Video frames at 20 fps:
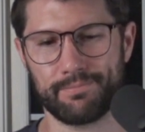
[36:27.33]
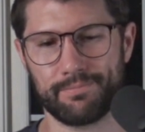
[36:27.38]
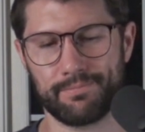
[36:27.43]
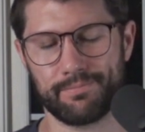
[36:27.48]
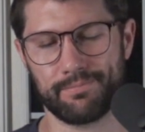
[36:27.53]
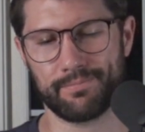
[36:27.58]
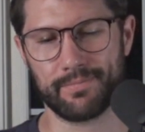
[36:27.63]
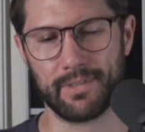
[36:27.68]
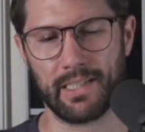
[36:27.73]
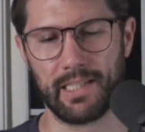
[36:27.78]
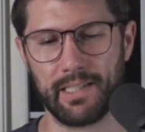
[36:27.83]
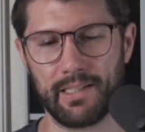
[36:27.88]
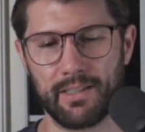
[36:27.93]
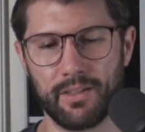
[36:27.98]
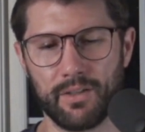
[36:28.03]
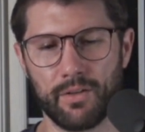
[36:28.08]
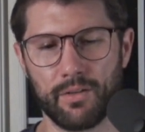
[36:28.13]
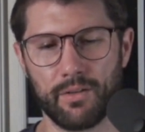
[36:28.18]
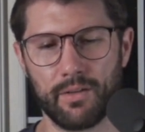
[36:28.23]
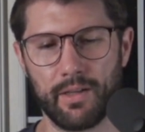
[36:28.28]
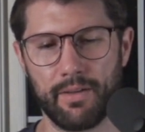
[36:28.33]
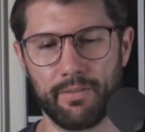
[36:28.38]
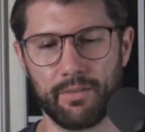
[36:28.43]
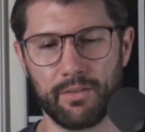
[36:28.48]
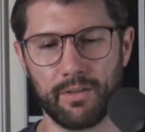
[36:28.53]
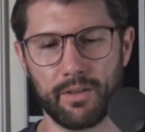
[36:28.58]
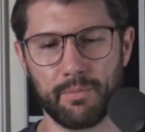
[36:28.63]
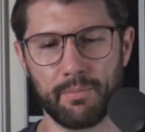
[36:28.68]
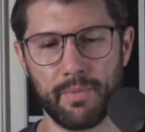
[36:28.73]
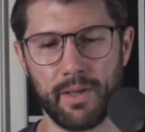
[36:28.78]
I didn't have a
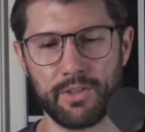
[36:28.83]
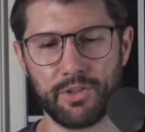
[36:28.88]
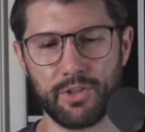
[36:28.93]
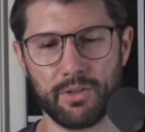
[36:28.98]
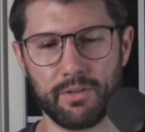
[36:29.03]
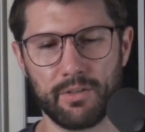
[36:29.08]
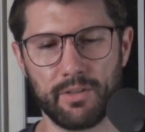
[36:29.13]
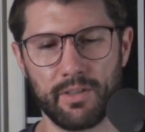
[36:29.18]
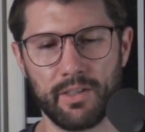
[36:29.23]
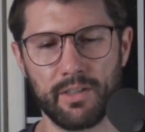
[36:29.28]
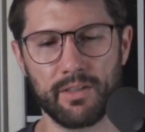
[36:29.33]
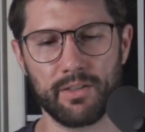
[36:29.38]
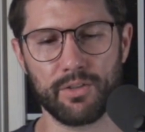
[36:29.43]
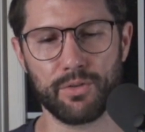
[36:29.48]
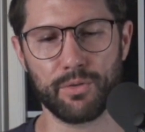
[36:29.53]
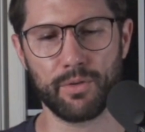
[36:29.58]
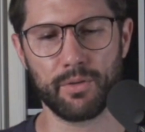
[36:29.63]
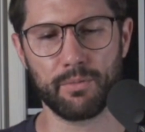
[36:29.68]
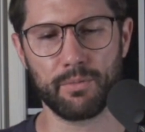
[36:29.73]
lot of magic into it,